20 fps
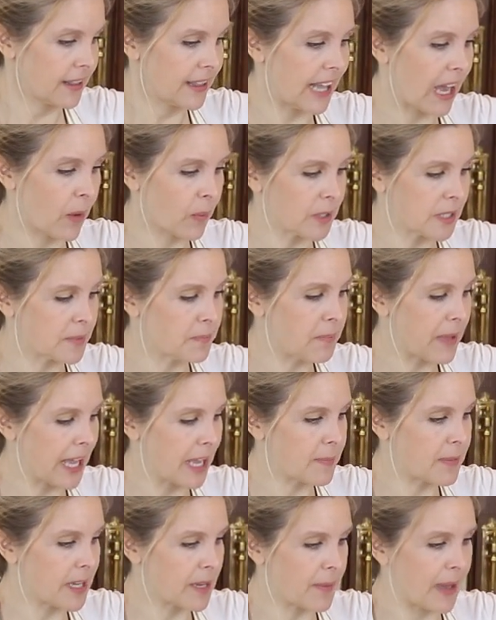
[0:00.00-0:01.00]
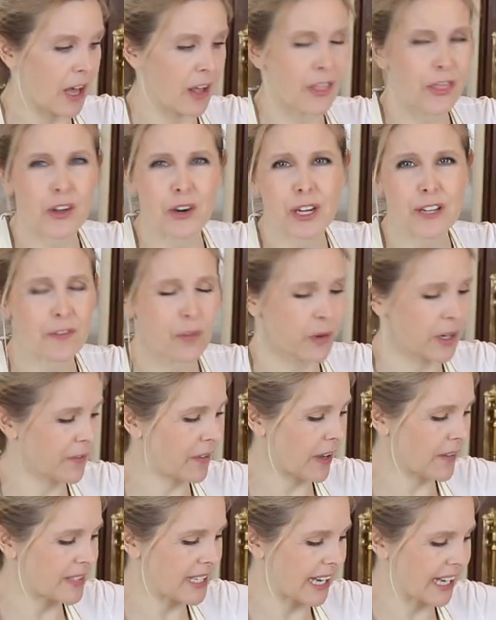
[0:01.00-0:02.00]
That was maybe about 30,
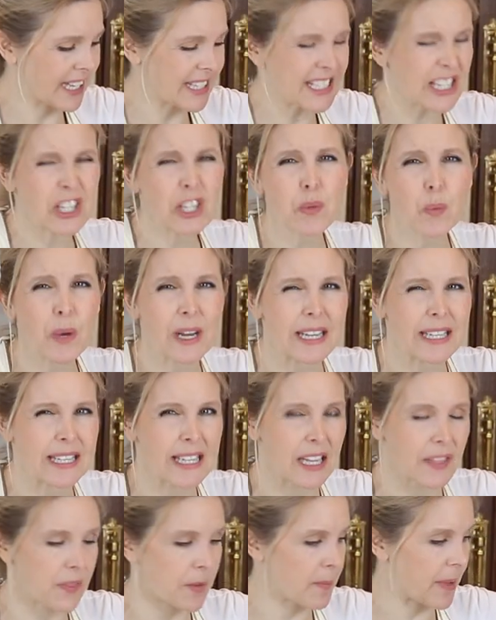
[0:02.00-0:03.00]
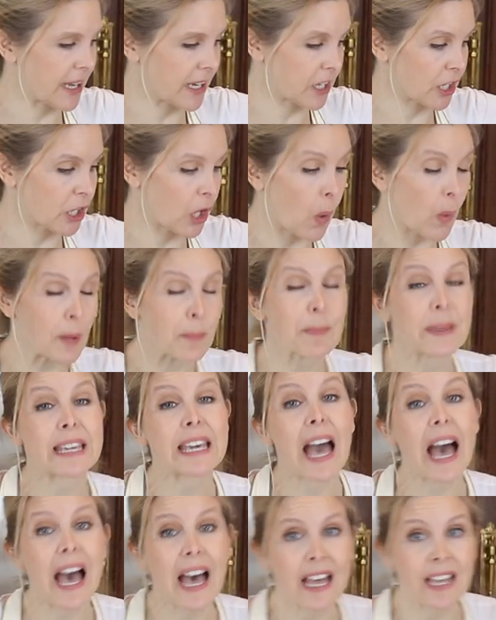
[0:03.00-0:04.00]
45 seconds. I just wanted to get the bacon going
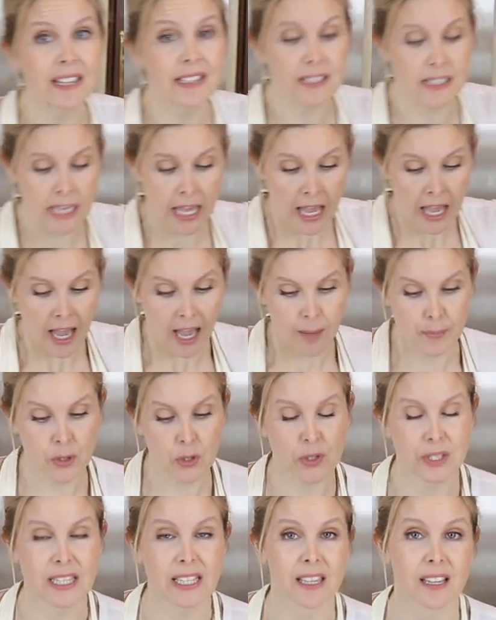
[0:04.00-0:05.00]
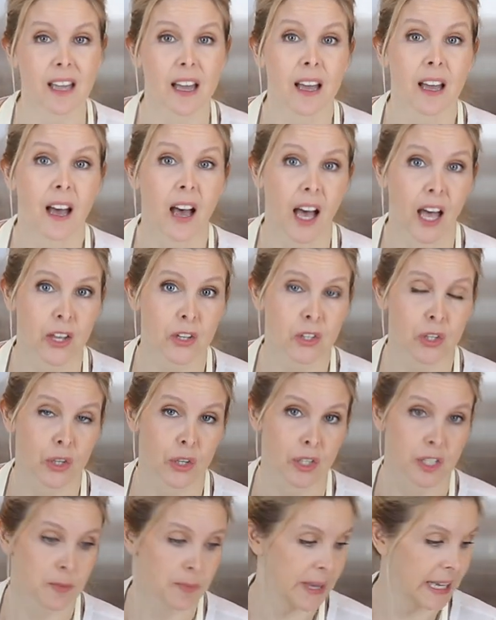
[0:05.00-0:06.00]
because I'm using
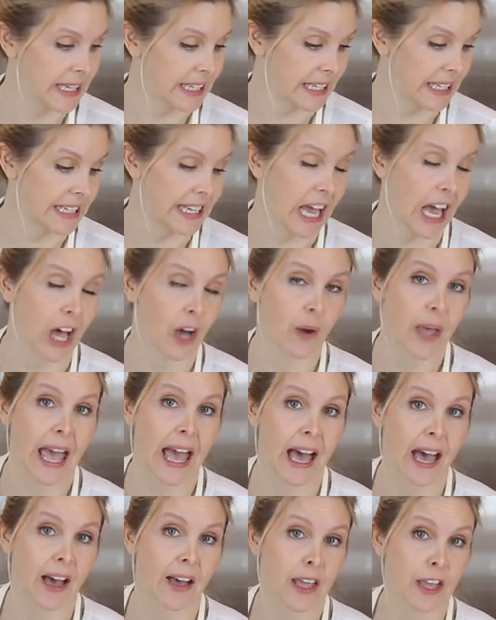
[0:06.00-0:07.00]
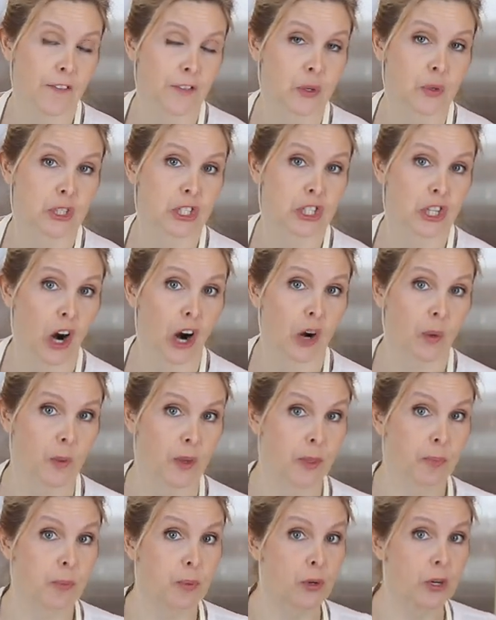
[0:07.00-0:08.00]
uncooked bacon. Now, if you start
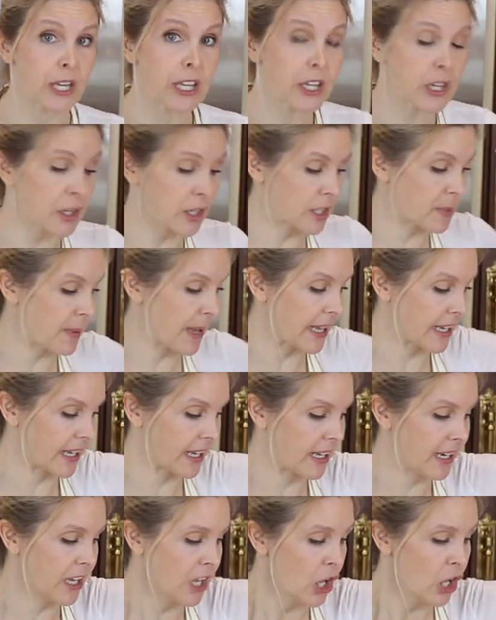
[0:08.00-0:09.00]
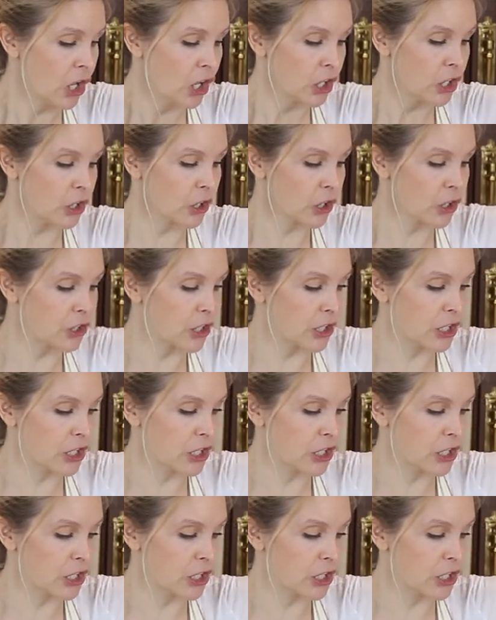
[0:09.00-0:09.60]
with pre-cooked bacon, you'll